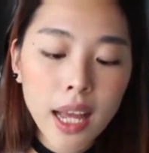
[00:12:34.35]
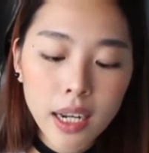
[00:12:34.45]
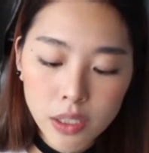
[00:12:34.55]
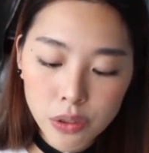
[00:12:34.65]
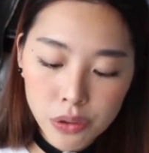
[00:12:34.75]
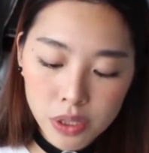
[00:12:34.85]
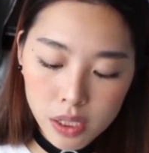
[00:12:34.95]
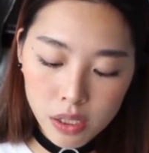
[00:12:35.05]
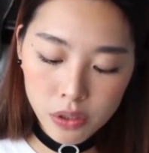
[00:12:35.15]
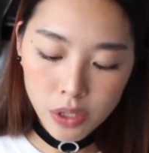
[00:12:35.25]
and I use
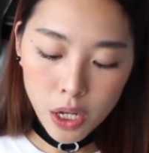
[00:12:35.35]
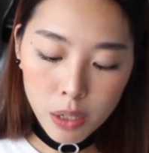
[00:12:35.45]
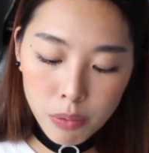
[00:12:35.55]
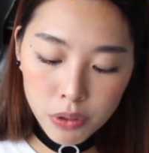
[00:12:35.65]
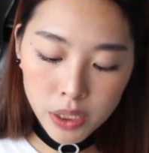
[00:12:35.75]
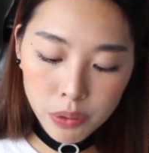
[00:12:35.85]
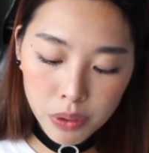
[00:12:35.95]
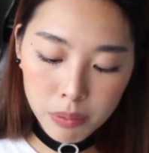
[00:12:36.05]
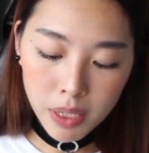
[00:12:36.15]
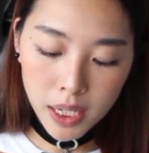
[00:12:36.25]
this mostly
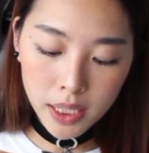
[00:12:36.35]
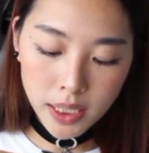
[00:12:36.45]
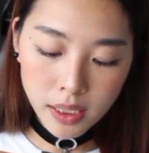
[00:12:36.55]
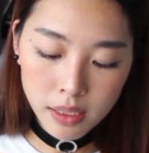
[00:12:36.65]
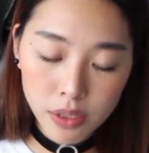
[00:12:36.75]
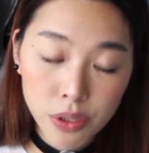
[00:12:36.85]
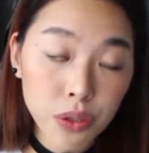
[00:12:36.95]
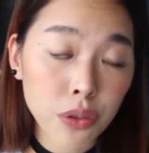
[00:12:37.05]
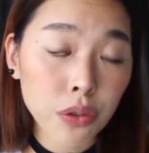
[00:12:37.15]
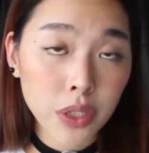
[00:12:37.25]
with my Insta
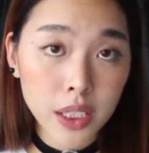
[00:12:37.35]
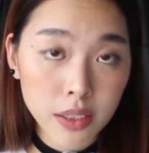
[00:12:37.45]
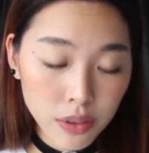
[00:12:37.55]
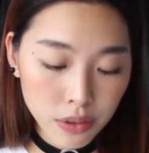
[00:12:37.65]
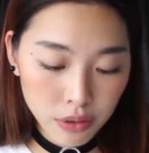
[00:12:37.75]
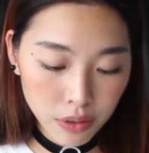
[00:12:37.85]
stories.